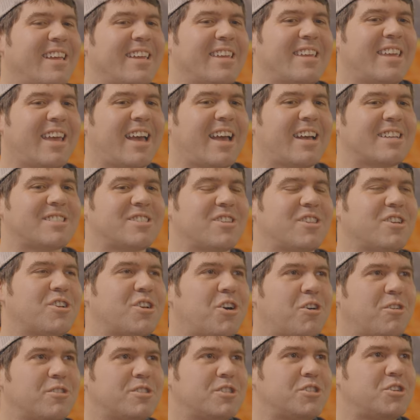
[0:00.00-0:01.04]
Yeah, so the
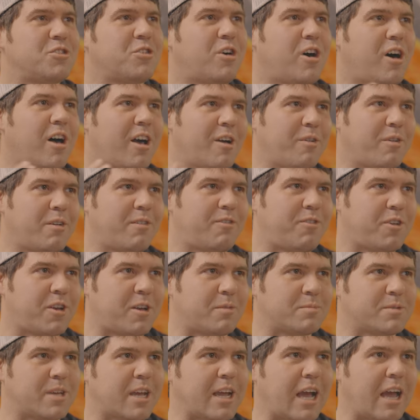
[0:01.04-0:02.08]
goal is to do Hollywood
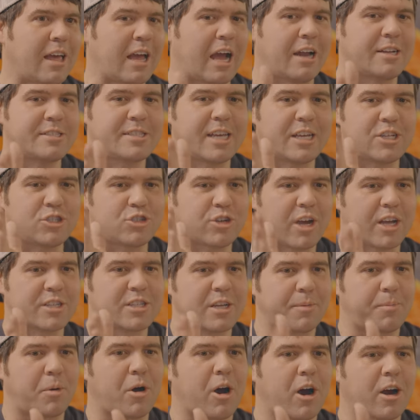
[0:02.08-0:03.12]
films. Like I, I just say
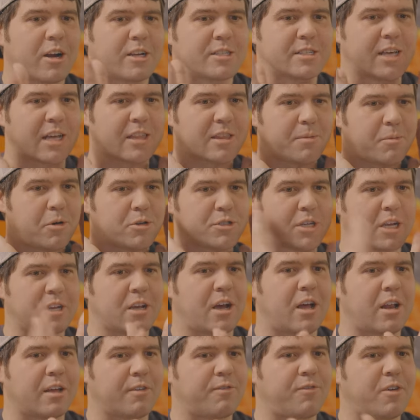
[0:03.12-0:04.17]
Jurassic Park is like the most
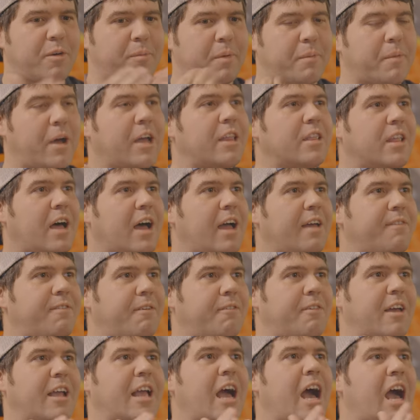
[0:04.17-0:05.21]
iconic film in my life.
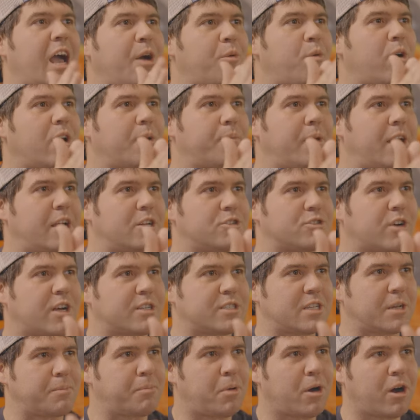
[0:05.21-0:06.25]
Of like, I want to make
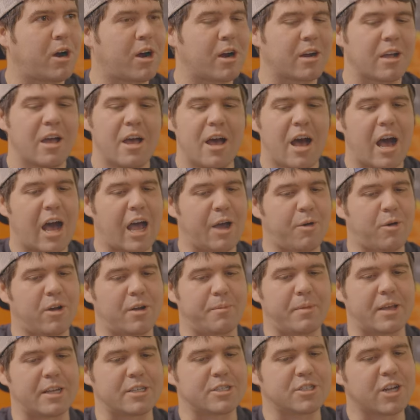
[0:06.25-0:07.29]
Jurassic Park. I want
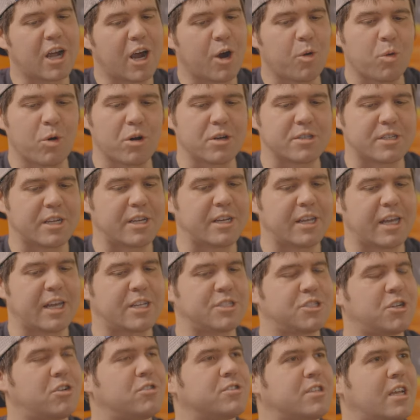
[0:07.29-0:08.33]
to make Star Wars, Indiana
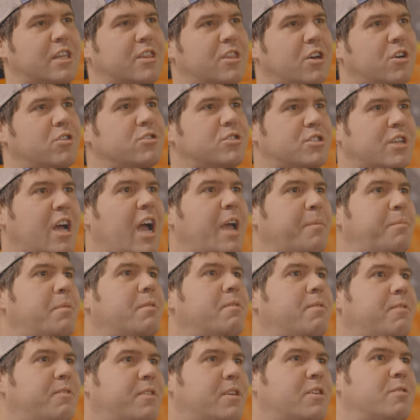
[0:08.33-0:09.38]
Jones, like those type
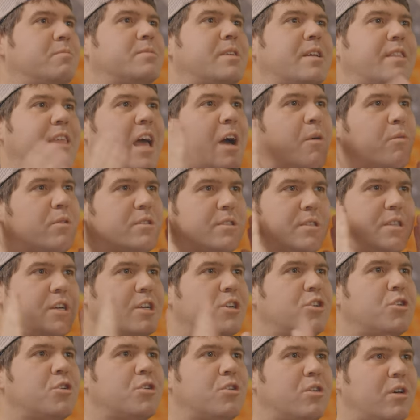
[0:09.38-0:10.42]
of films. Like that was the
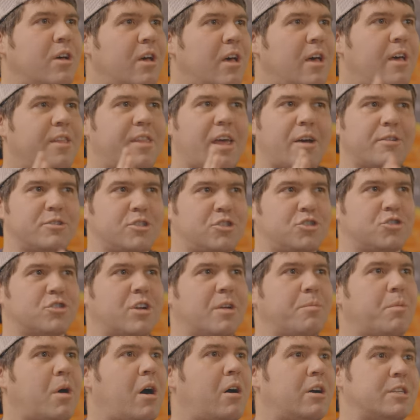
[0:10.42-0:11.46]
goal. Mm. That was a
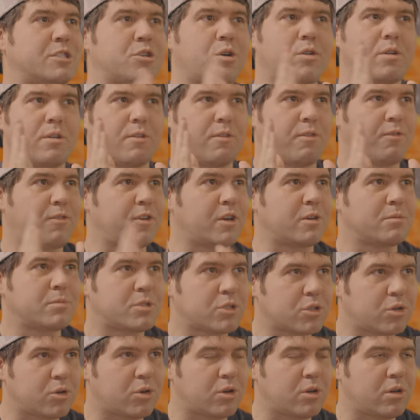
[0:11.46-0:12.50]
dream while I was going to film
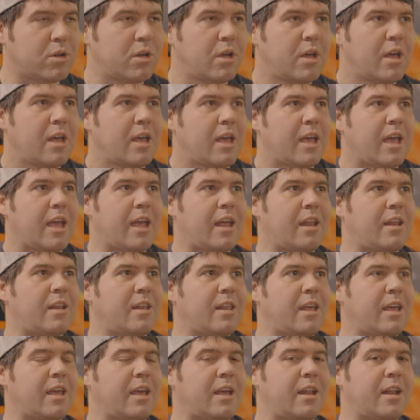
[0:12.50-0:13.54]
school.
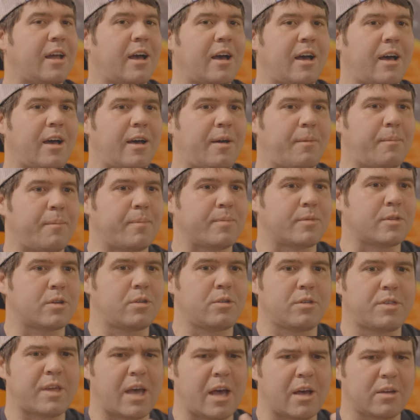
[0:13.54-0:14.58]
And then um,
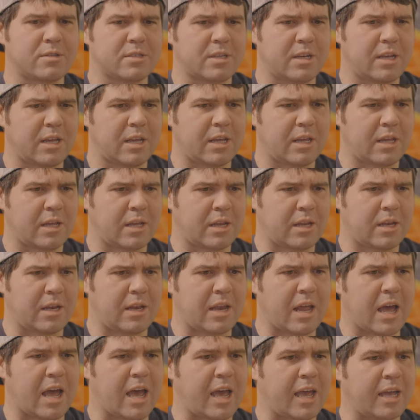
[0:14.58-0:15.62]
two
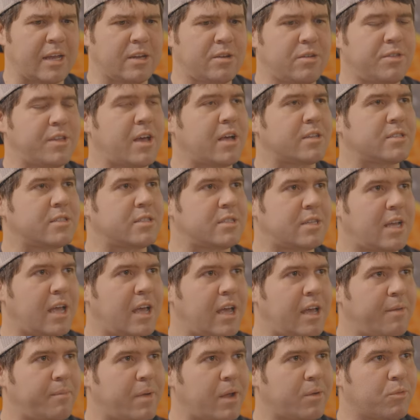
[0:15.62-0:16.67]
thousand nine, two thousand
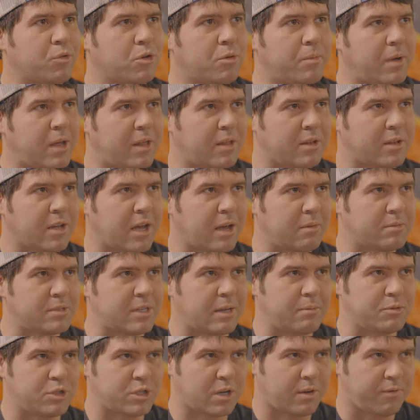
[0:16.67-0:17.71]
ten, my roommate at the time, his
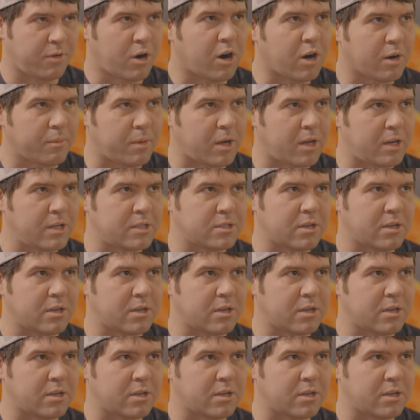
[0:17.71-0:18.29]
name is Jeff Harmon.